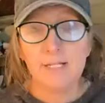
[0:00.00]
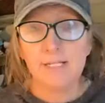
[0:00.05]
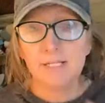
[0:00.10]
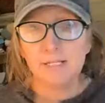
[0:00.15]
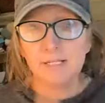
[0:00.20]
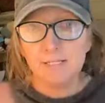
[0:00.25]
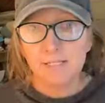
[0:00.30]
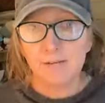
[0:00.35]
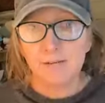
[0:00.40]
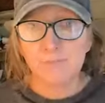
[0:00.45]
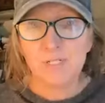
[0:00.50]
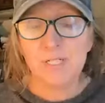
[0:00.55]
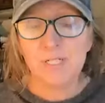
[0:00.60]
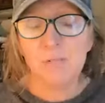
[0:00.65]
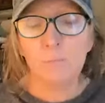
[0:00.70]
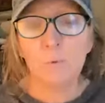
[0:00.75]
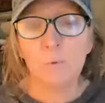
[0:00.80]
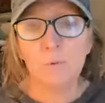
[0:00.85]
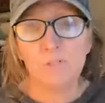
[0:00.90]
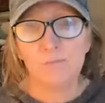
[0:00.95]
did a 7-day
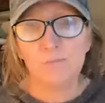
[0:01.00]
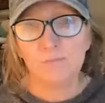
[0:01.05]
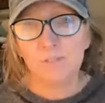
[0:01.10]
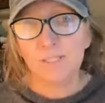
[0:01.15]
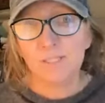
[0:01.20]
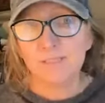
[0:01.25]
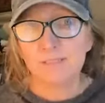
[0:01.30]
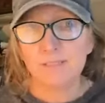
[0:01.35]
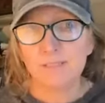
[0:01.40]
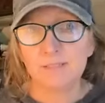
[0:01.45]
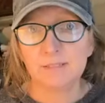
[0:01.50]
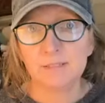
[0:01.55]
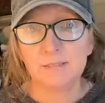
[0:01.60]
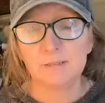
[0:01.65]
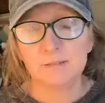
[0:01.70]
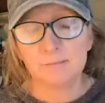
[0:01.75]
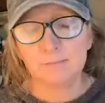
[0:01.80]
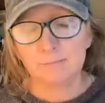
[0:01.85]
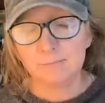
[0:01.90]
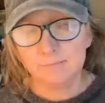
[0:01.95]
water fast, as
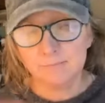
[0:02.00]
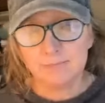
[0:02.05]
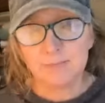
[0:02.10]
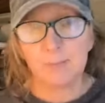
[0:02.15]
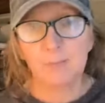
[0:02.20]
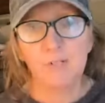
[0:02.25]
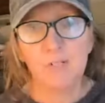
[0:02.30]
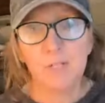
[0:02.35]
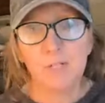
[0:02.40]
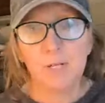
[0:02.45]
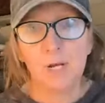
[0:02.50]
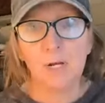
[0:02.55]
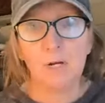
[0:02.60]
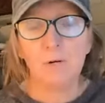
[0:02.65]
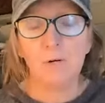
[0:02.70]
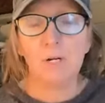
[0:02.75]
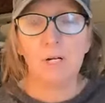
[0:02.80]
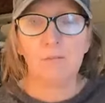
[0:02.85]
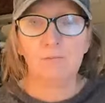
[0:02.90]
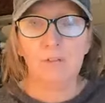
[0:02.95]
some of you
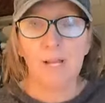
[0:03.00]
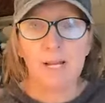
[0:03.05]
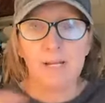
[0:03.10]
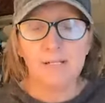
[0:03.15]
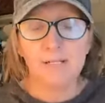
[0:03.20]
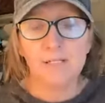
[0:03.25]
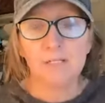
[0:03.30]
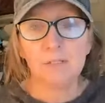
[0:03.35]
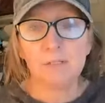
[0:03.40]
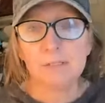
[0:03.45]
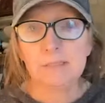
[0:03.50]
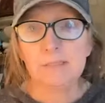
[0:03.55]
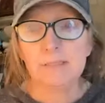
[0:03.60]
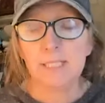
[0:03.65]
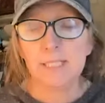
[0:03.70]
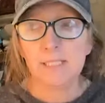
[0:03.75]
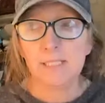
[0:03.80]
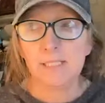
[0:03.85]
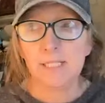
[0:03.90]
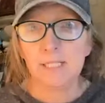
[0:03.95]
know, ended on
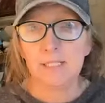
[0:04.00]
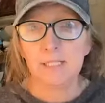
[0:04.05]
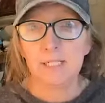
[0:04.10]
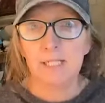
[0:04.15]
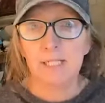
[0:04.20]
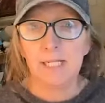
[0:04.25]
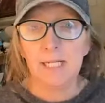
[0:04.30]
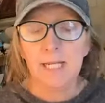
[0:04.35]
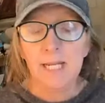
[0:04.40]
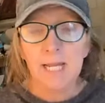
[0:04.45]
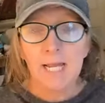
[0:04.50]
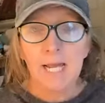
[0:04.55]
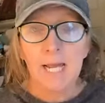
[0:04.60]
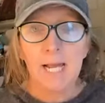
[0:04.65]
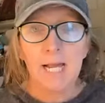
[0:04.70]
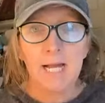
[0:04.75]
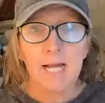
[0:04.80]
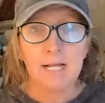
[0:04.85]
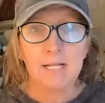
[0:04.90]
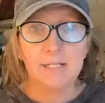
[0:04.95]
Saturday night,
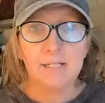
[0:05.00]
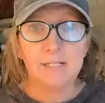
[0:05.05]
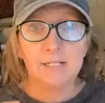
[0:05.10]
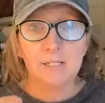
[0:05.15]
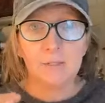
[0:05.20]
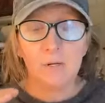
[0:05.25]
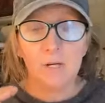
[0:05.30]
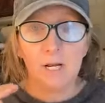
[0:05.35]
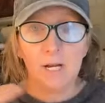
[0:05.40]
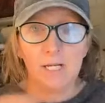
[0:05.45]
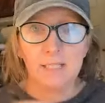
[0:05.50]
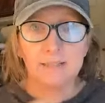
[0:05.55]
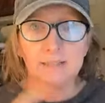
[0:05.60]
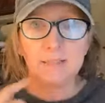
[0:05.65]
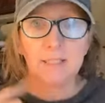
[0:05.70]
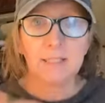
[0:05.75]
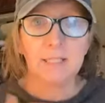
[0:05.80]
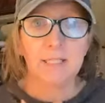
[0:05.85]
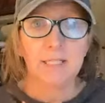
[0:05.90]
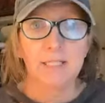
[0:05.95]
and I
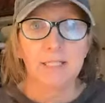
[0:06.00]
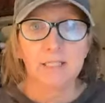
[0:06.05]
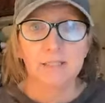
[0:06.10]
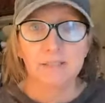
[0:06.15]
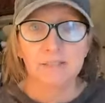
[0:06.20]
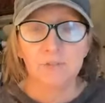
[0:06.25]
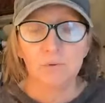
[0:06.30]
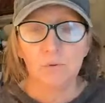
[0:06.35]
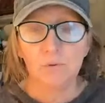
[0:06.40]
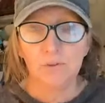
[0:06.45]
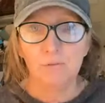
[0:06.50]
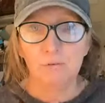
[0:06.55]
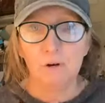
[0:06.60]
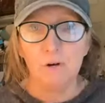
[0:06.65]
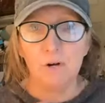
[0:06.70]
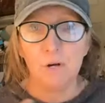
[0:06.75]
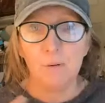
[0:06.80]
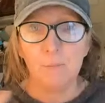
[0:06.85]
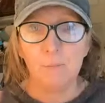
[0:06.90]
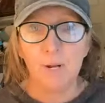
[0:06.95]
started getting a sore
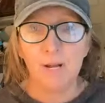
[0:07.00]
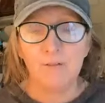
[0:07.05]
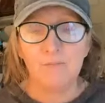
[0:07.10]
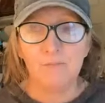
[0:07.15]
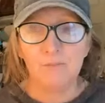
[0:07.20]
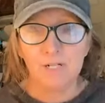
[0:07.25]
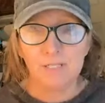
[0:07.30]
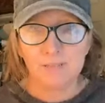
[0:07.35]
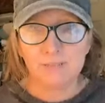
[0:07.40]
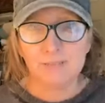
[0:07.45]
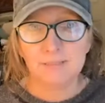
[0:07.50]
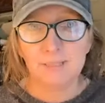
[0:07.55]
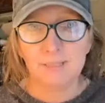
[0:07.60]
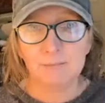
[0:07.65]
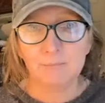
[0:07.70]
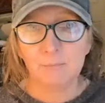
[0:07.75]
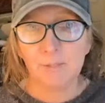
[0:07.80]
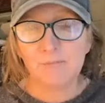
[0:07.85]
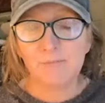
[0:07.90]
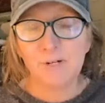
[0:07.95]
throat, and my
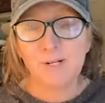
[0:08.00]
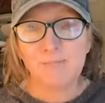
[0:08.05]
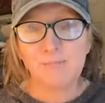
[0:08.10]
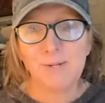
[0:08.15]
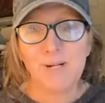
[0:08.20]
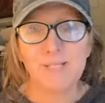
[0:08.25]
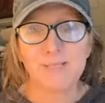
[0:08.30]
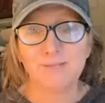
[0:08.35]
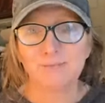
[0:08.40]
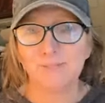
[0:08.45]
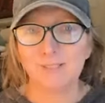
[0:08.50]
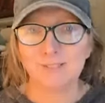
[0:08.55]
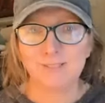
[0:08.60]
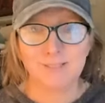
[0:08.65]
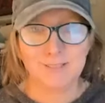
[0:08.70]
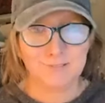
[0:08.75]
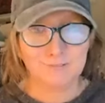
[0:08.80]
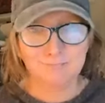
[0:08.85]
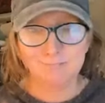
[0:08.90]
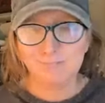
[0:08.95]
past friend
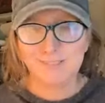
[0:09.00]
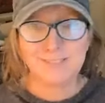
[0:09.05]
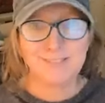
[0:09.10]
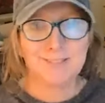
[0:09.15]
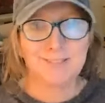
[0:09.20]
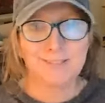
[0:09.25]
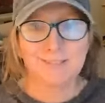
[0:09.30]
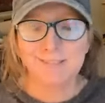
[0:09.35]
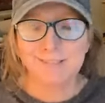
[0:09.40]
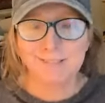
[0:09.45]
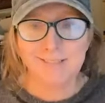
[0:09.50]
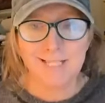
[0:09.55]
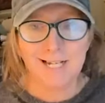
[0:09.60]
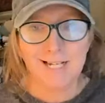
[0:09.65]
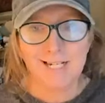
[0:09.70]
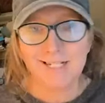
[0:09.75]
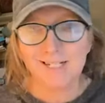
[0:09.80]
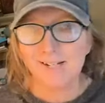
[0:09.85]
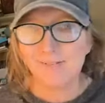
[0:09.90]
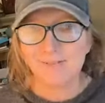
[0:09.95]
said, this is an
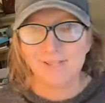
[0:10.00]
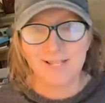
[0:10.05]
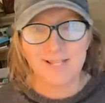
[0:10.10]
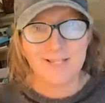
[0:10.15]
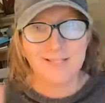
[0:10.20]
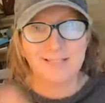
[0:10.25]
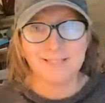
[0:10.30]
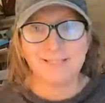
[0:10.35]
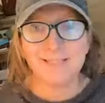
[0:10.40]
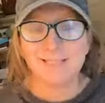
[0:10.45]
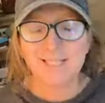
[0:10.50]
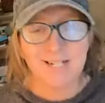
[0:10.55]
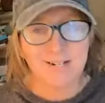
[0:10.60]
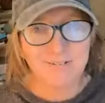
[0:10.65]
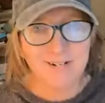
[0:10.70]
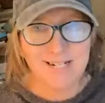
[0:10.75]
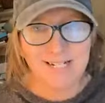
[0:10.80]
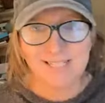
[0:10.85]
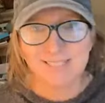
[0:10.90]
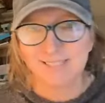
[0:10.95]
attack. And I was like, yes, I
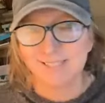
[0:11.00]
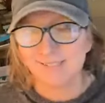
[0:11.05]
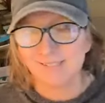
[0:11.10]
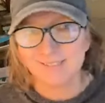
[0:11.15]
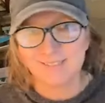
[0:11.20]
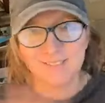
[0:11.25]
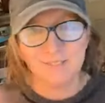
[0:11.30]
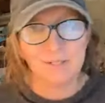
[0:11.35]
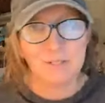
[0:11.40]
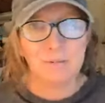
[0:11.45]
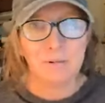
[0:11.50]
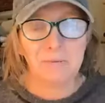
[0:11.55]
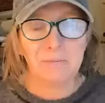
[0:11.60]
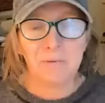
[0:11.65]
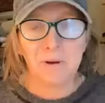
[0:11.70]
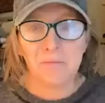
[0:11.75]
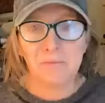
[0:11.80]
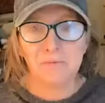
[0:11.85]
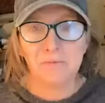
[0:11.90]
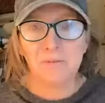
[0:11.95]
know it is. And so anyway, we
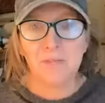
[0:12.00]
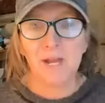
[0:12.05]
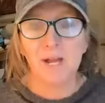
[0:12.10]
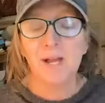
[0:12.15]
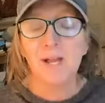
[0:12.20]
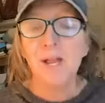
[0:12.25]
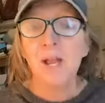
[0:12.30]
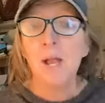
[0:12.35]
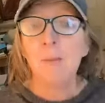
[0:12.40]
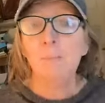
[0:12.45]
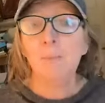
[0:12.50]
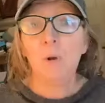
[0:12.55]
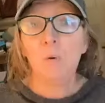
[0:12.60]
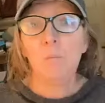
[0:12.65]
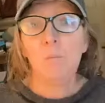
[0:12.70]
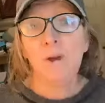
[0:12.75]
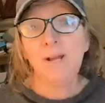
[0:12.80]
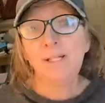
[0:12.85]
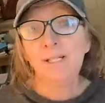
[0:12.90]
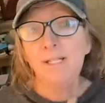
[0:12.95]
went through that.
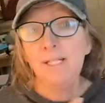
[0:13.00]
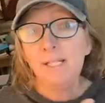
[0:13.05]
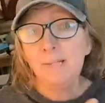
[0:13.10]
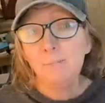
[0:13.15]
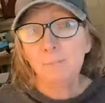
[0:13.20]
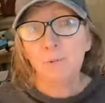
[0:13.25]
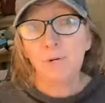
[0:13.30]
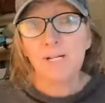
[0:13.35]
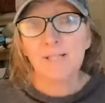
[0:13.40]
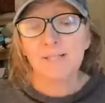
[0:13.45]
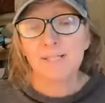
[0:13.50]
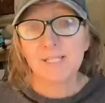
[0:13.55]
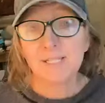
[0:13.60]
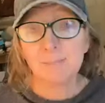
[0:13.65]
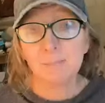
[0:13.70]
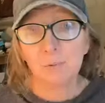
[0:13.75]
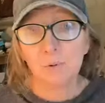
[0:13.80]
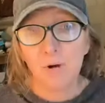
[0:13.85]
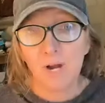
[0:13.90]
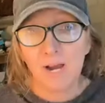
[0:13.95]
But when he prayed this
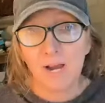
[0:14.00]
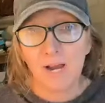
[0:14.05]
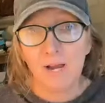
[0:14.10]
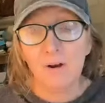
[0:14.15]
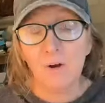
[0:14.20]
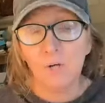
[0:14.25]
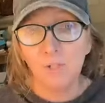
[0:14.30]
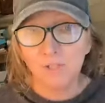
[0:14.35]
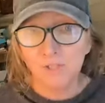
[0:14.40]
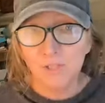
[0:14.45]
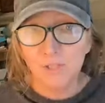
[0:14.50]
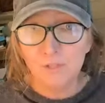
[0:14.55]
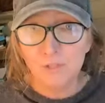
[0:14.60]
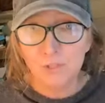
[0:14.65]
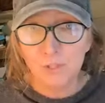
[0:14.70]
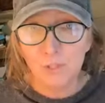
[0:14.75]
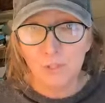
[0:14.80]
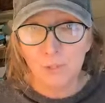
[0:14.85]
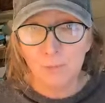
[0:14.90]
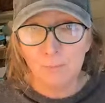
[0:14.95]
prayer on
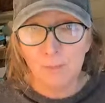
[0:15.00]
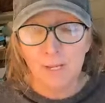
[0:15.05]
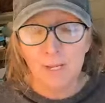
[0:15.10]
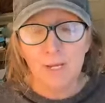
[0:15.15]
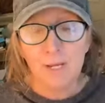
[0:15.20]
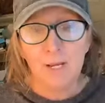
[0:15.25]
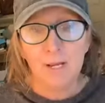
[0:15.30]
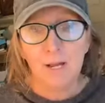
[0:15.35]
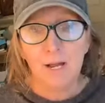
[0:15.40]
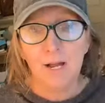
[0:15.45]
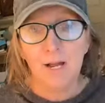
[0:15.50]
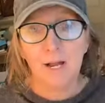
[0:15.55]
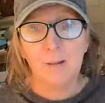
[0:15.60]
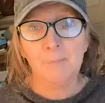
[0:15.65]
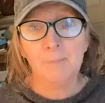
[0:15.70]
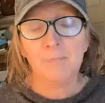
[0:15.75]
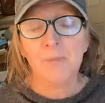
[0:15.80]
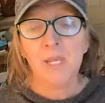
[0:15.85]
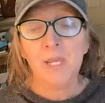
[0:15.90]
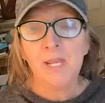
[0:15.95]
YouTube,
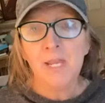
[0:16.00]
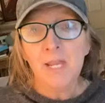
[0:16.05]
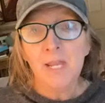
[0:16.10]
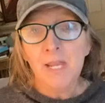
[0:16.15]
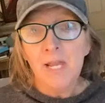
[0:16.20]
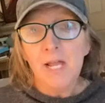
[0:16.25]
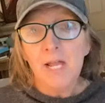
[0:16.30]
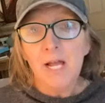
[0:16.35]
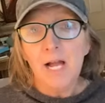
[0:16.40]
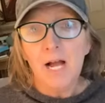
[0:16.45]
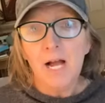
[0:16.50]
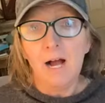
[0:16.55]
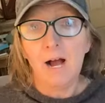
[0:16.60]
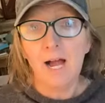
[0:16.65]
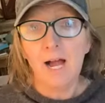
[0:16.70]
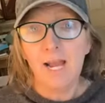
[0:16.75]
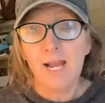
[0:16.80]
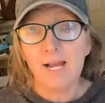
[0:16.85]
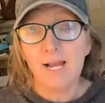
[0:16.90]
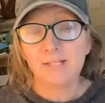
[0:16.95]
I
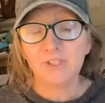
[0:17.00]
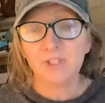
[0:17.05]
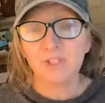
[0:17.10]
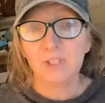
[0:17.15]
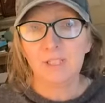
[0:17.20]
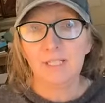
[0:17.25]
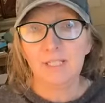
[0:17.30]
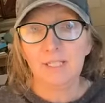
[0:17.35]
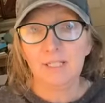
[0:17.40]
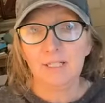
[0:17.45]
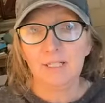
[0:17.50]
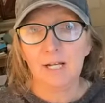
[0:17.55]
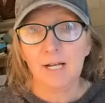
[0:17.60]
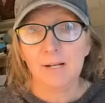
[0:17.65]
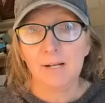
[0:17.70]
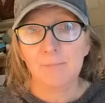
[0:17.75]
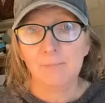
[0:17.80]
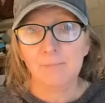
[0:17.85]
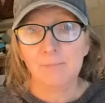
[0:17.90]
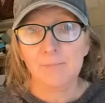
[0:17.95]
actually,
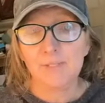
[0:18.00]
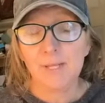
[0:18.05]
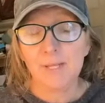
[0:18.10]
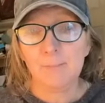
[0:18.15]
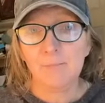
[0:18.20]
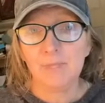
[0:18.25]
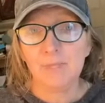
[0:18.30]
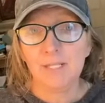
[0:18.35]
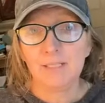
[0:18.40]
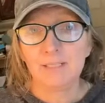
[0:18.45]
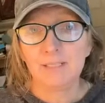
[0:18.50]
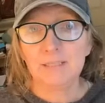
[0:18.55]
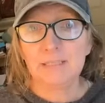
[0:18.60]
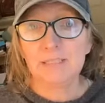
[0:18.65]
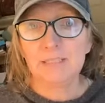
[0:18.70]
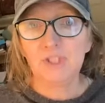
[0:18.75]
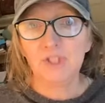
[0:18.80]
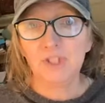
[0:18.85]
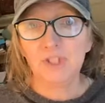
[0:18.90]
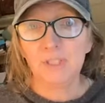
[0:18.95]
something
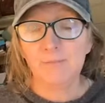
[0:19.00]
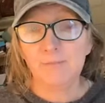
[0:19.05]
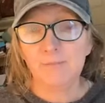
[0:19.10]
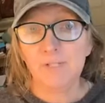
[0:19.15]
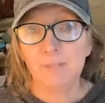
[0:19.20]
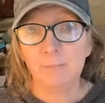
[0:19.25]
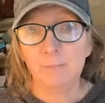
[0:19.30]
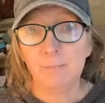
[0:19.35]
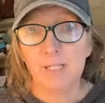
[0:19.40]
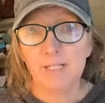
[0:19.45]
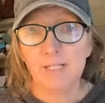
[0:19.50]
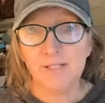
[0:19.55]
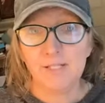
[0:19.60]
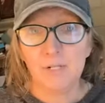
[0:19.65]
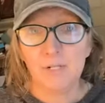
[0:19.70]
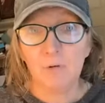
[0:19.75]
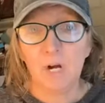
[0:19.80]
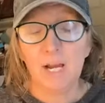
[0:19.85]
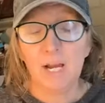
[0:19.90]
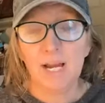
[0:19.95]
did shift in me.
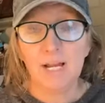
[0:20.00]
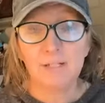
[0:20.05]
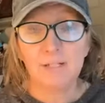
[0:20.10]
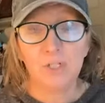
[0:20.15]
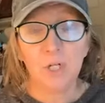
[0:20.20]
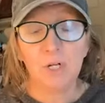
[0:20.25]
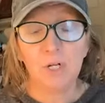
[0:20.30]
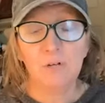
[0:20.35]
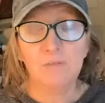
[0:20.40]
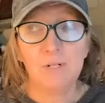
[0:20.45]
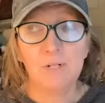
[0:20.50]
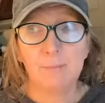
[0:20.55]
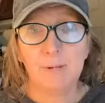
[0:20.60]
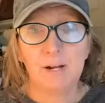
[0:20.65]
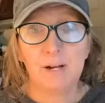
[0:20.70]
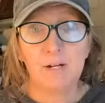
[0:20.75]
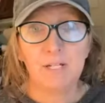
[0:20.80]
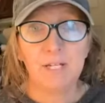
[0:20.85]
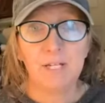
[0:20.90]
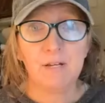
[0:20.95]
So I had COVID
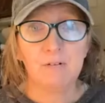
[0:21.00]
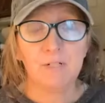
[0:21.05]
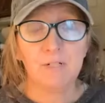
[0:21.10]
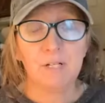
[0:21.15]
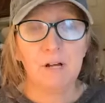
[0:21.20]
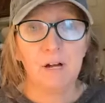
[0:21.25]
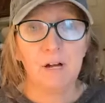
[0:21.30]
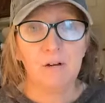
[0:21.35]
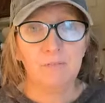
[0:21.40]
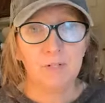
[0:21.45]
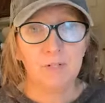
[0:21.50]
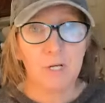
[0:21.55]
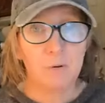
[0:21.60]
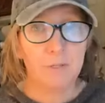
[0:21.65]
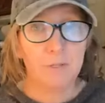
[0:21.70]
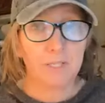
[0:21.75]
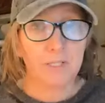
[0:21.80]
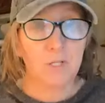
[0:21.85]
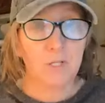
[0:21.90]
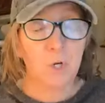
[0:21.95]
about a year and a half ago,
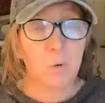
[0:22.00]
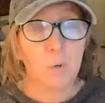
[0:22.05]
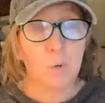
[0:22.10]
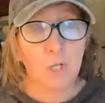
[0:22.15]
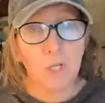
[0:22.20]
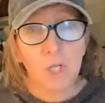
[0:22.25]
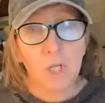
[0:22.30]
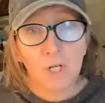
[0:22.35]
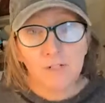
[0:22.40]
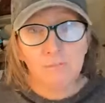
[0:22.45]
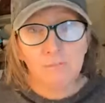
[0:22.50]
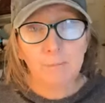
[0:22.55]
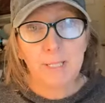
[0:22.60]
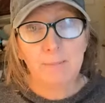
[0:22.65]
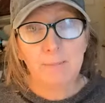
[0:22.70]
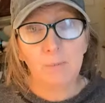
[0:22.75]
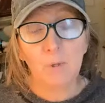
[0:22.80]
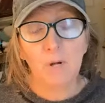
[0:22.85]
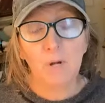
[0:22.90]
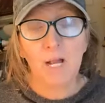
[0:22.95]
and I know a lot of
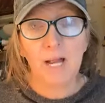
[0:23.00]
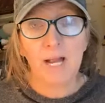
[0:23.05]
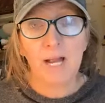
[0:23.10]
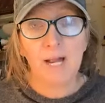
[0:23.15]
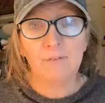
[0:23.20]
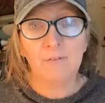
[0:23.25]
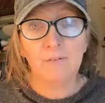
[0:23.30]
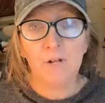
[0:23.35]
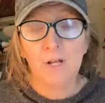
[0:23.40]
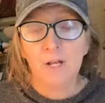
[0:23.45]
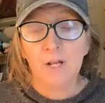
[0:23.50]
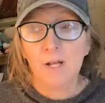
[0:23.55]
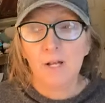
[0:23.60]
people have